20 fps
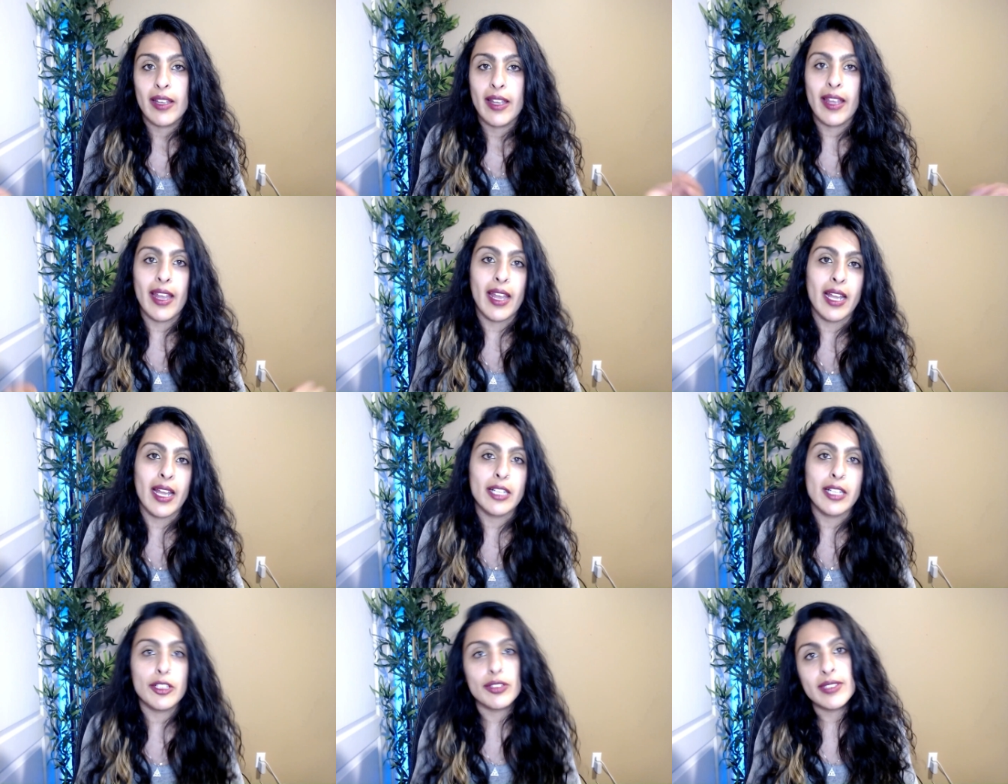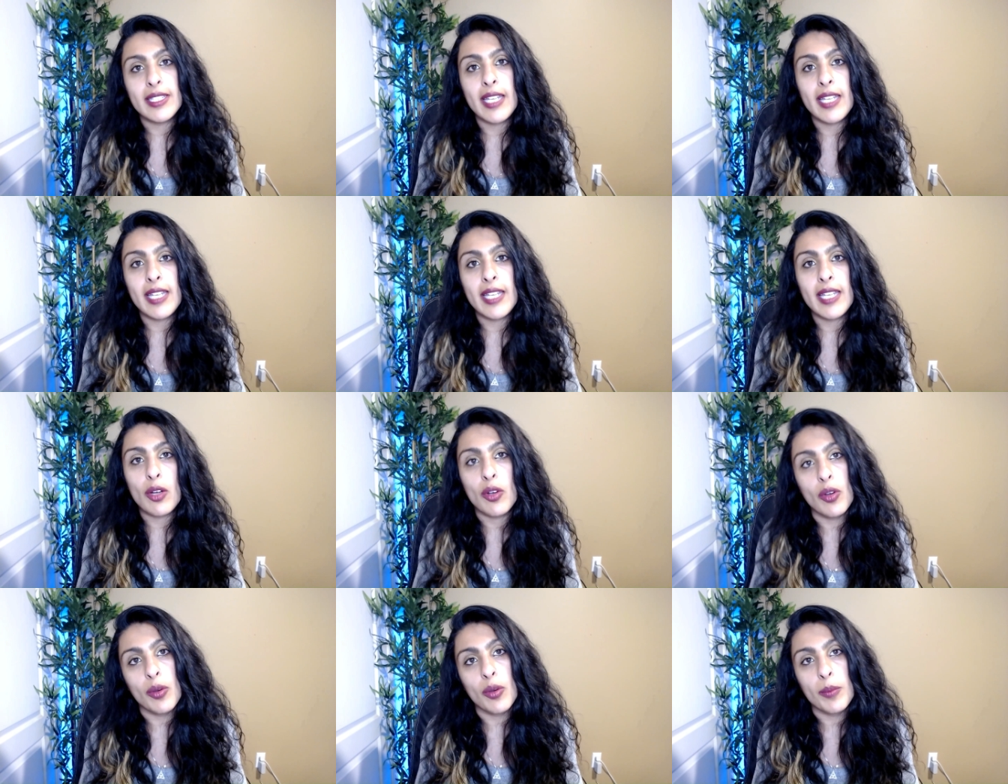and you're sitting at
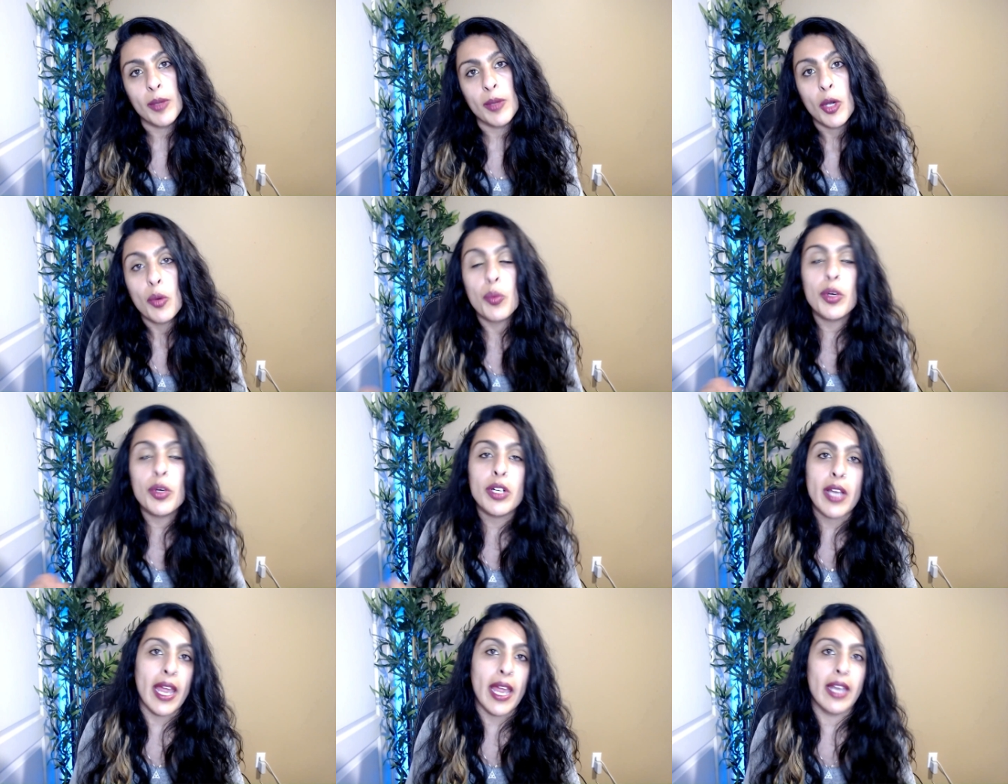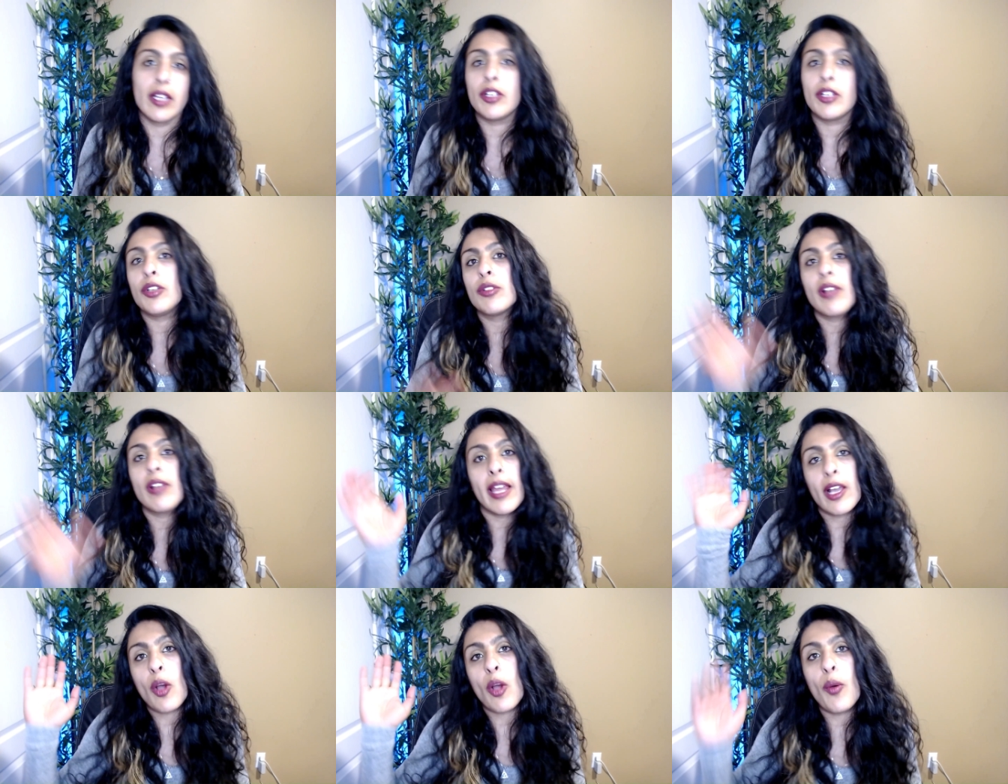home we're, and you're
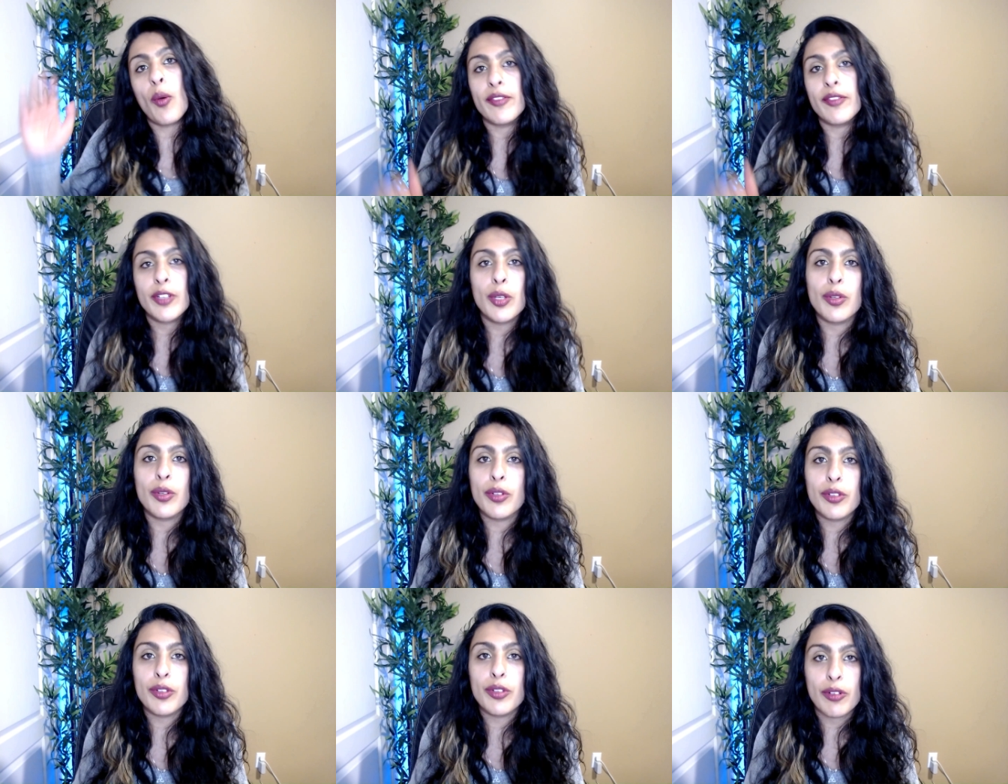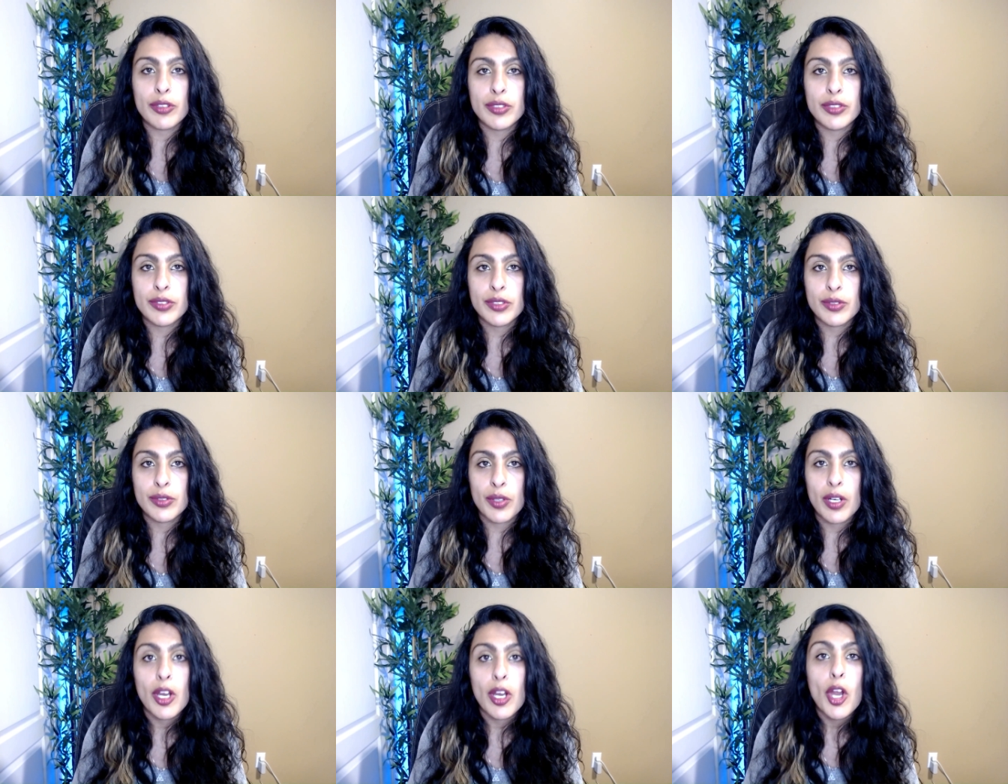like, oh, I have to go to the grocery store.